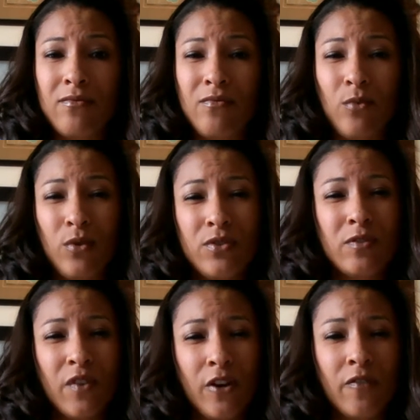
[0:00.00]
real
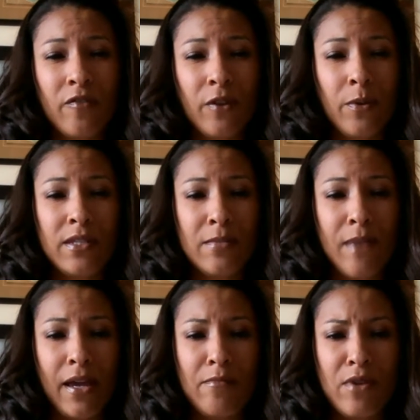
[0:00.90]
sphere of influence in
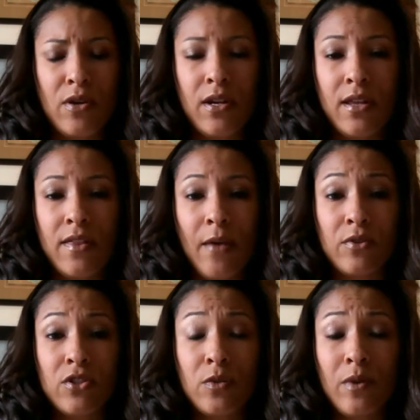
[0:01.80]
my community that
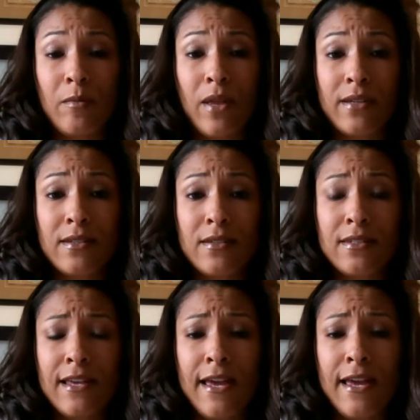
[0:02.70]
was doing Plexus.
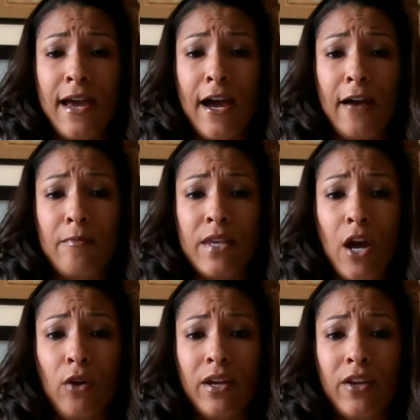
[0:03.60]
The
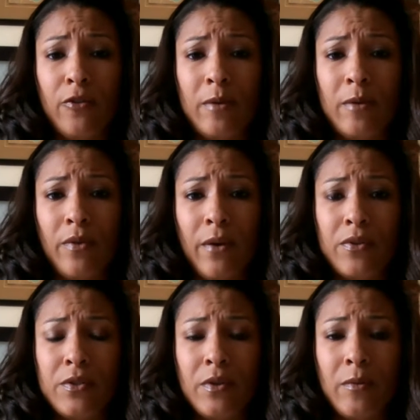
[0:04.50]
only other people that were
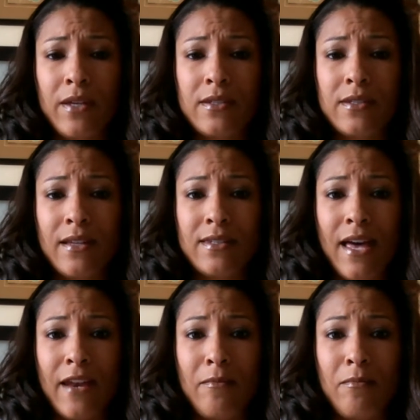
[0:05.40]
doing Plexus
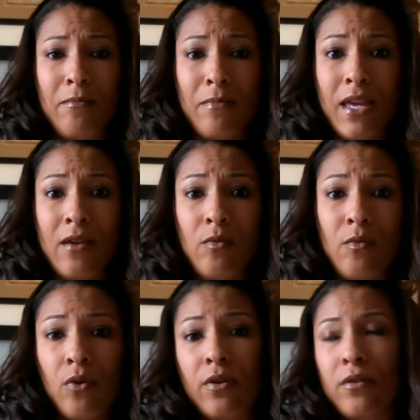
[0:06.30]
outside of me
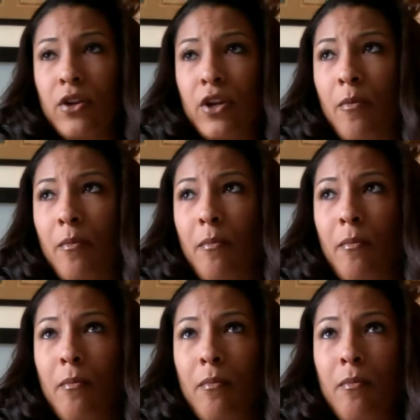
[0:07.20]
were,
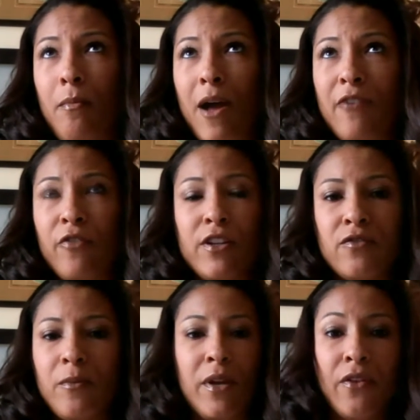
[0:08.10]
my friends
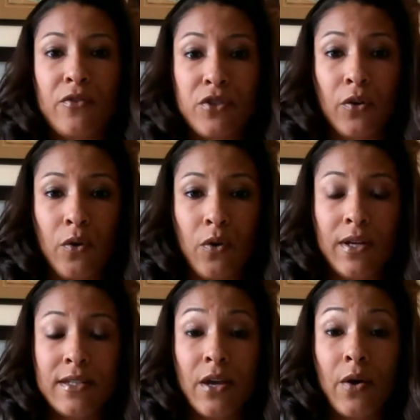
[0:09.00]
from another circle.
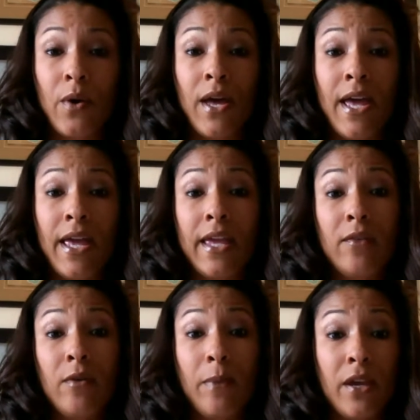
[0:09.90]
And so it
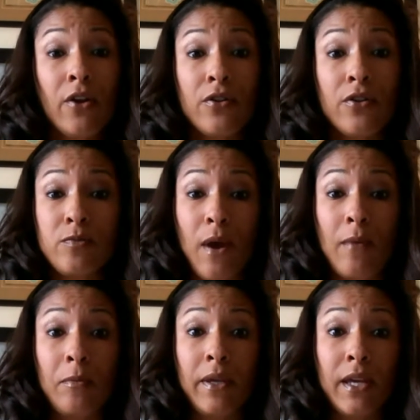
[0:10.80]
appeared
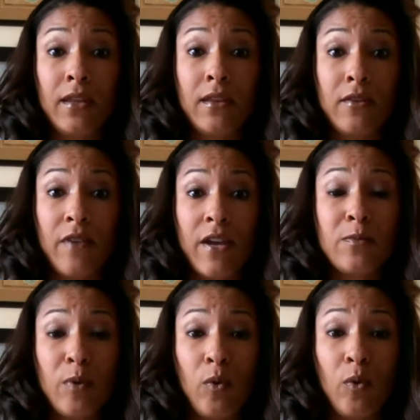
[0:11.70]
probably in the
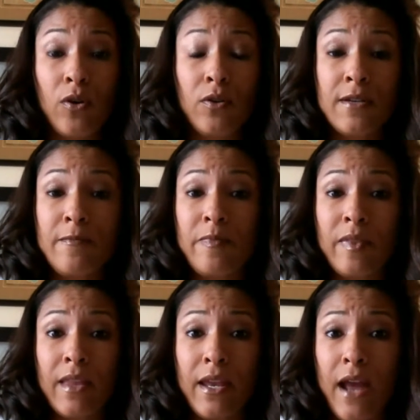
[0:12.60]
Facebook world
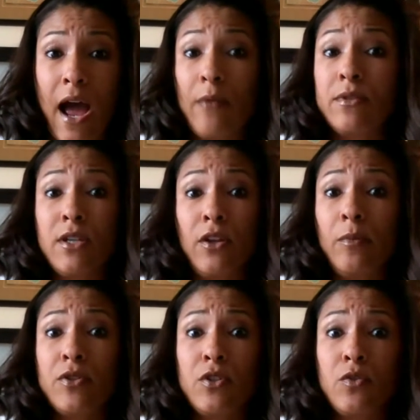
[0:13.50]
that I was the only
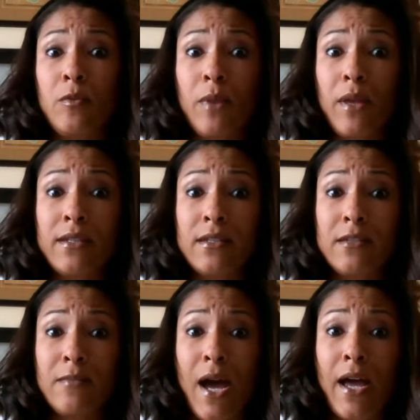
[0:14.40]
person doing Plexus
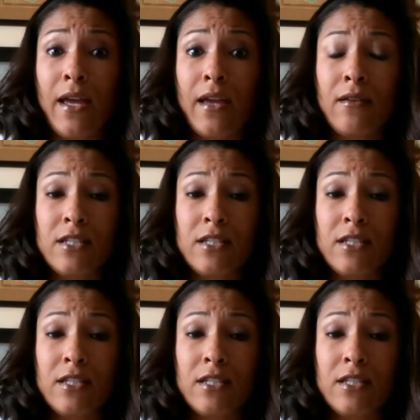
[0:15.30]
to my